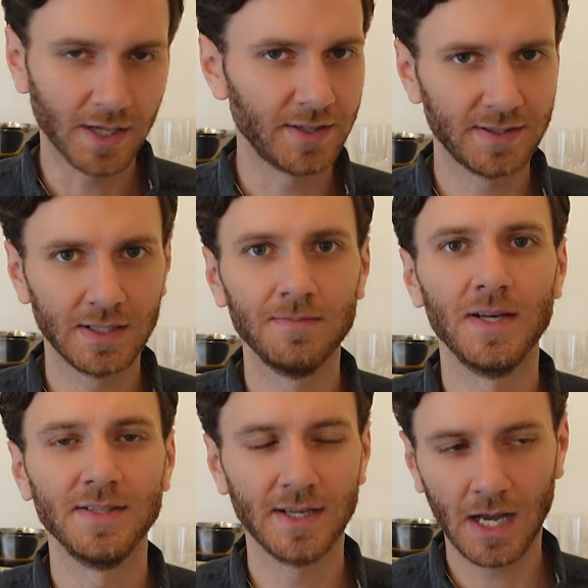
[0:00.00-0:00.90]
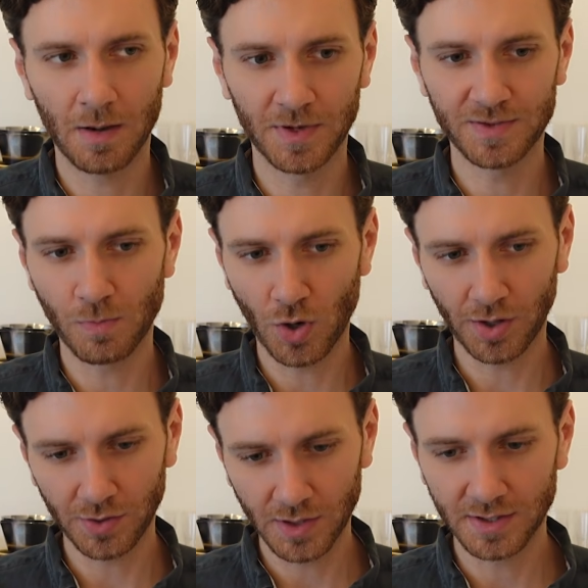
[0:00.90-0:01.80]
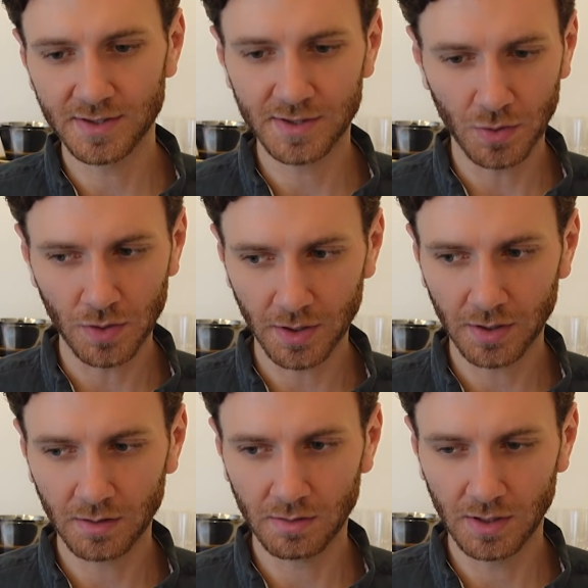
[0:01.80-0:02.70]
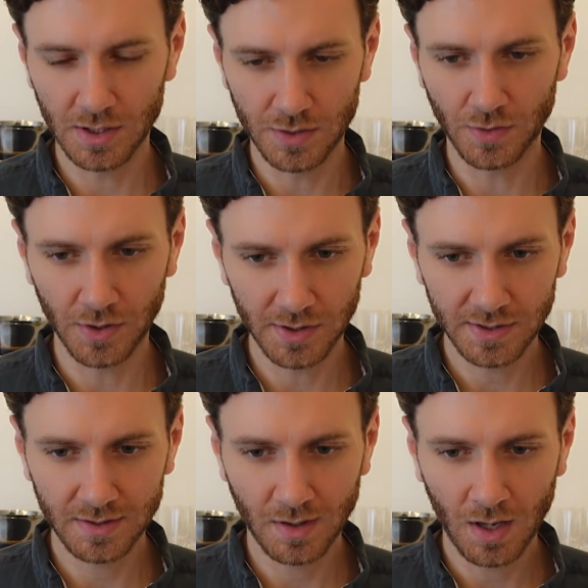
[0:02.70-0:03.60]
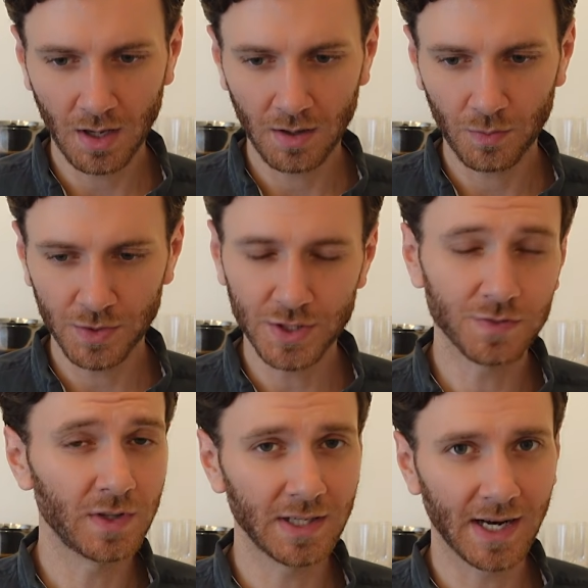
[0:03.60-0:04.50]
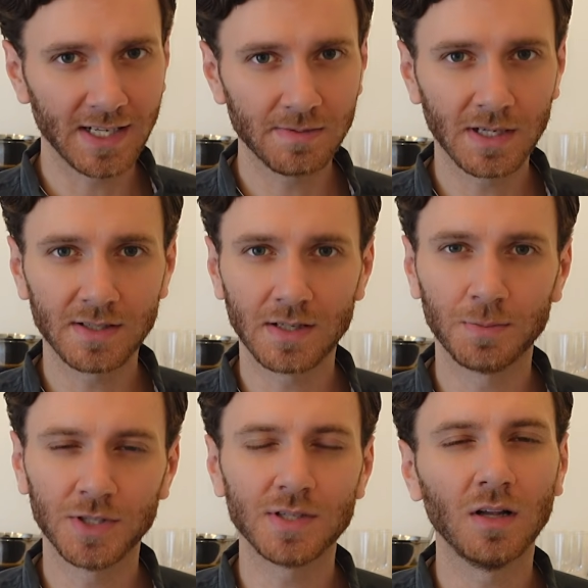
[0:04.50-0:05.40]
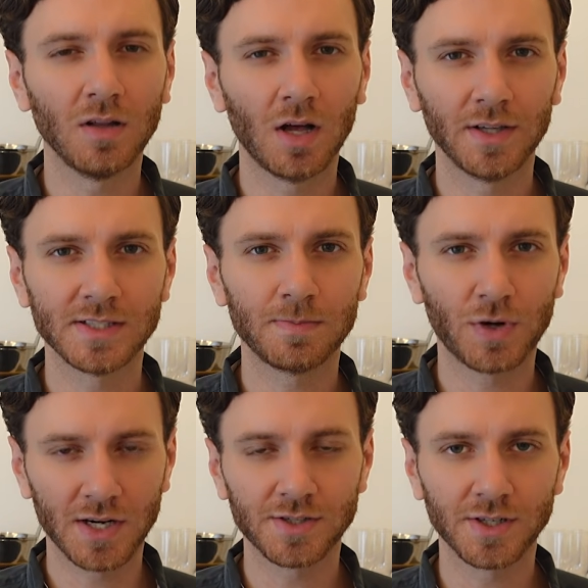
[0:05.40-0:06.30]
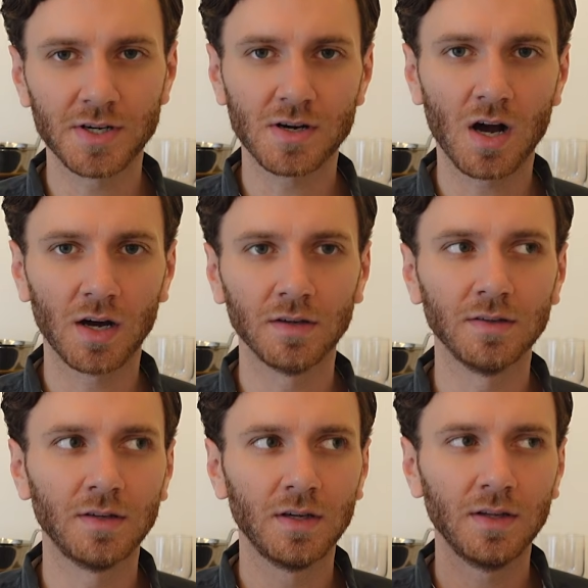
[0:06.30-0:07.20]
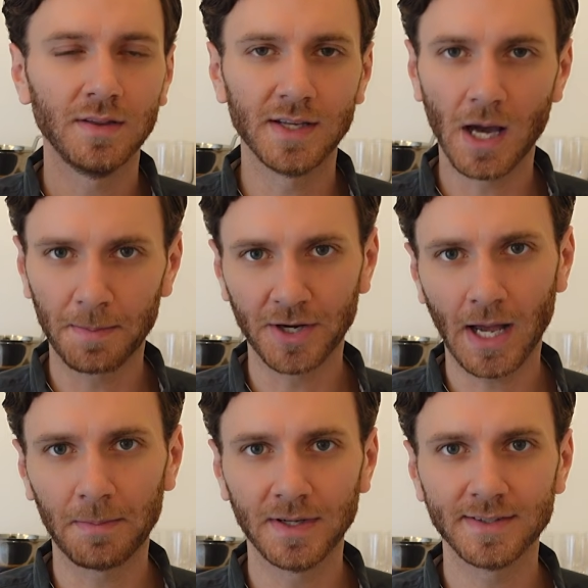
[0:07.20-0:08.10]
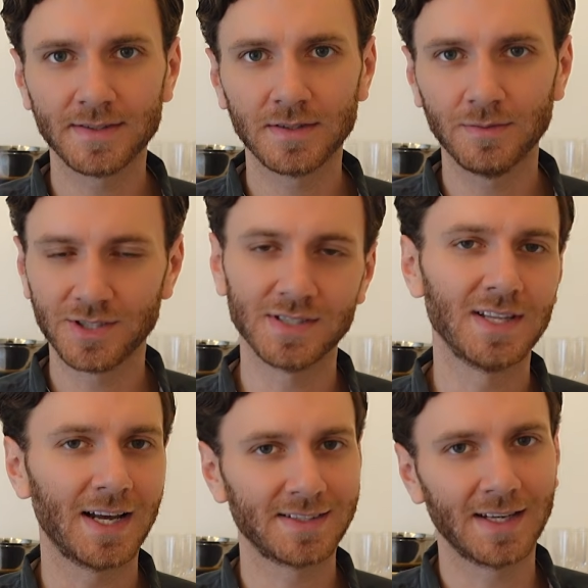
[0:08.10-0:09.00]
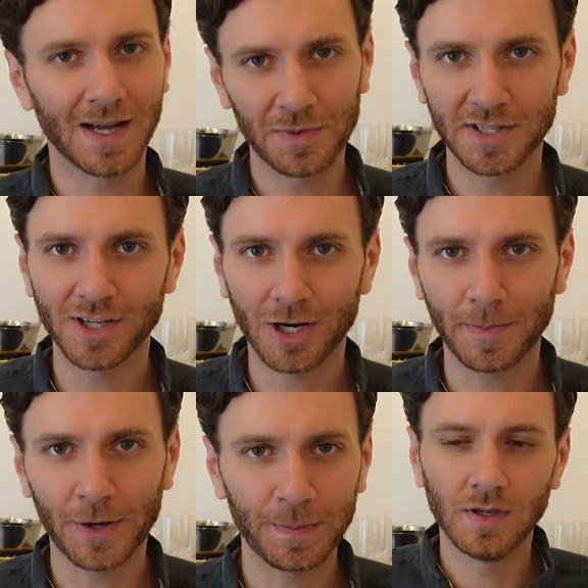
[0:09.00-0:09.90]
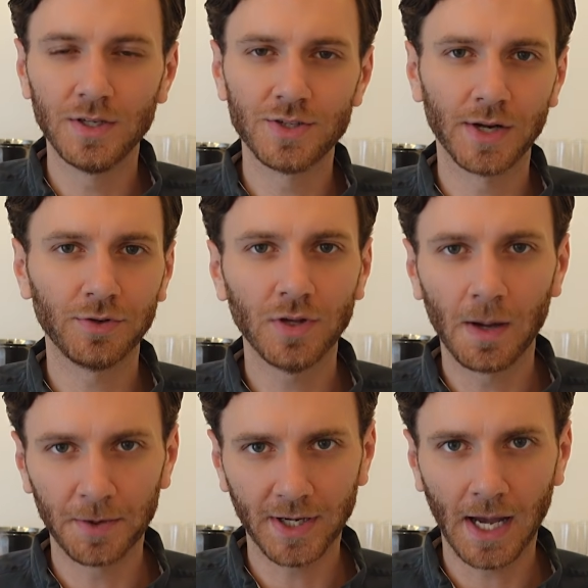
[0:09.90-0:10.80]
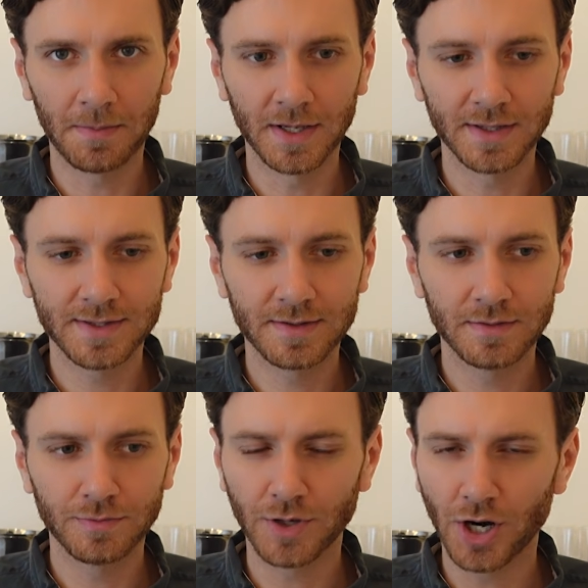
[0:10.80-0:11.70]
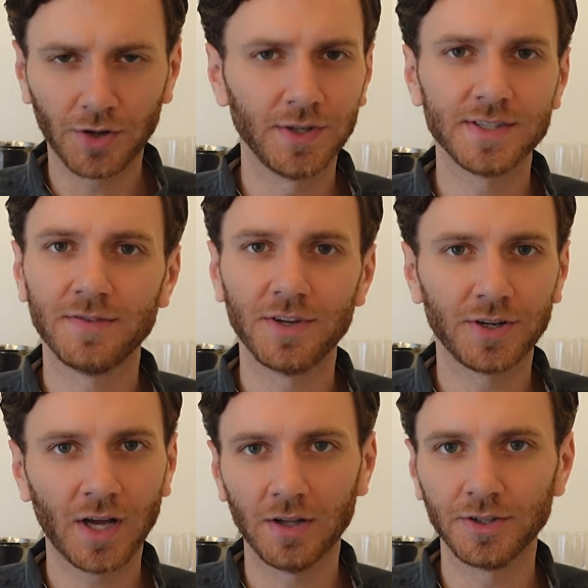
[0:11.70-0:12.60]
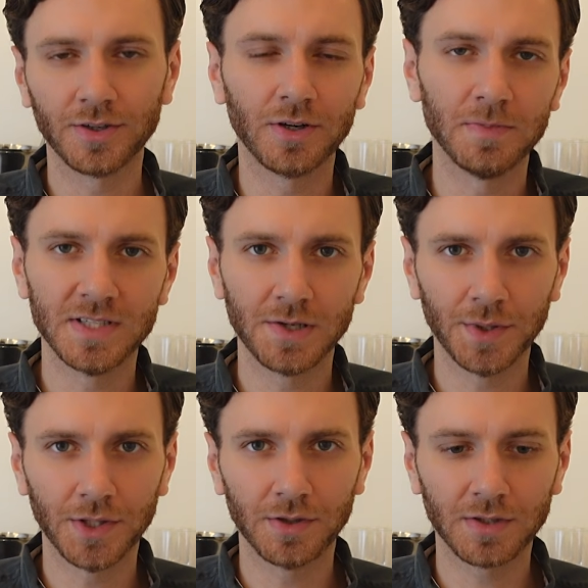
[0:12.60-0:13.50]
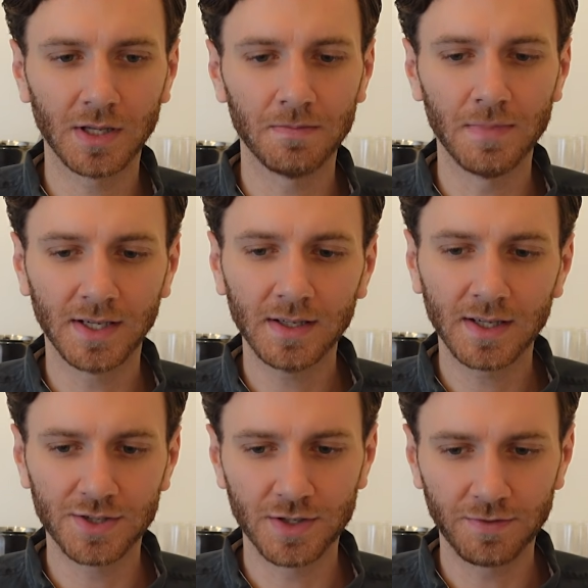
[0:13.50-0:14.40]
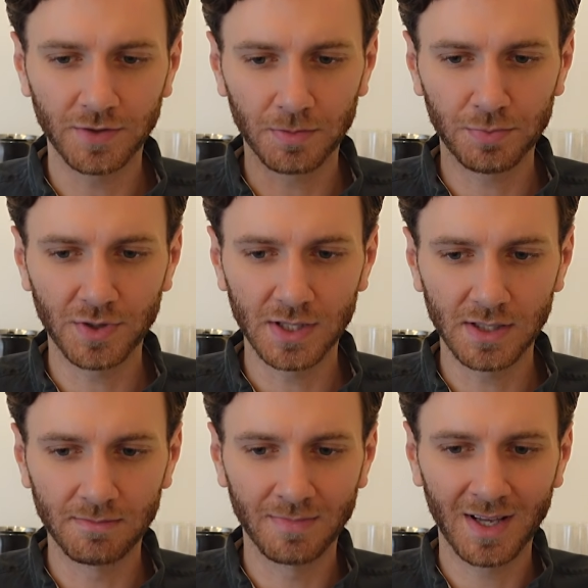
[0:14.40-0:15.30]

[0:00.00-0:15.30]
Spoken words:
honestly amazing how much more you can store in drawers, which is really nice because it puts a lot less pressure on the upper cabinets, which is the next thing I want to talk about. In general, upper cabinets, regardless of their color or material, can make a kitchen feel pretty